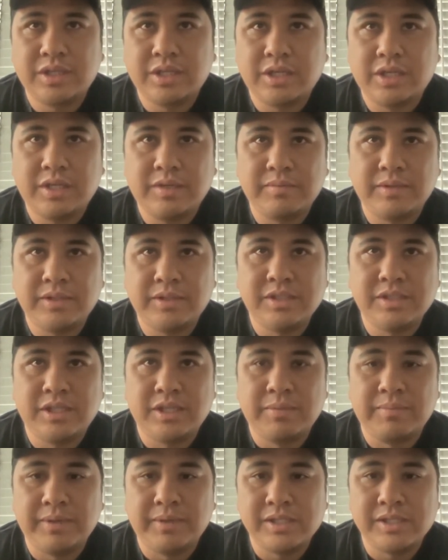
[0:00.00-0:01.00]
Uh, he's
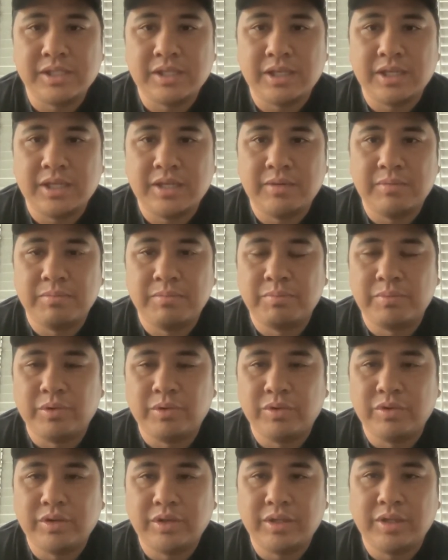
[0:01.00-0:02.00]
done amazing in
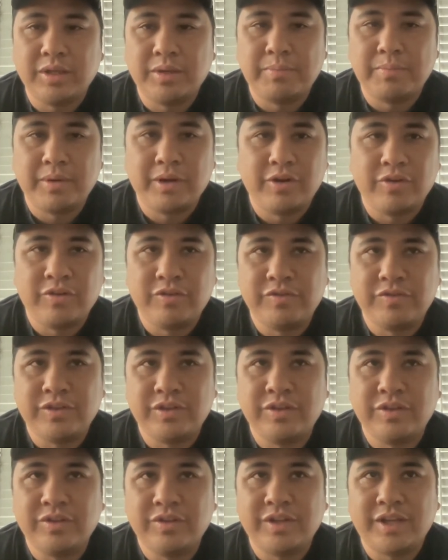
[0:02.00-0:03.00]
both the apparel
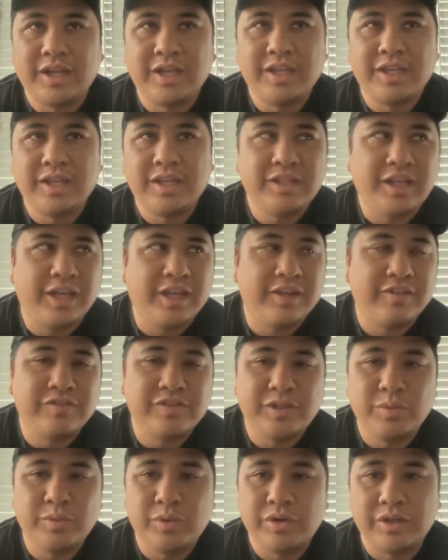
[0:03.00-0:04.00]
field and the
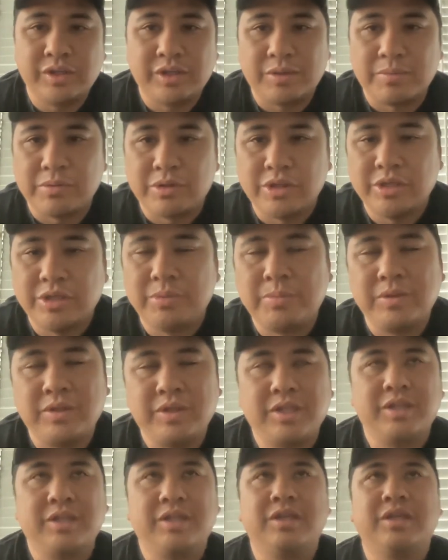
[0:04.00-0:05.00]
NFT world and community
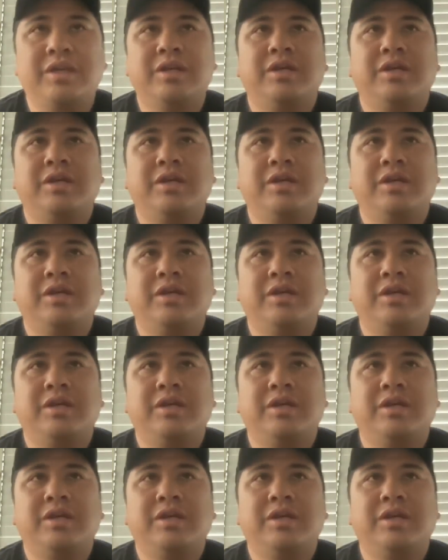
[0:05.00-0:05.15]
building.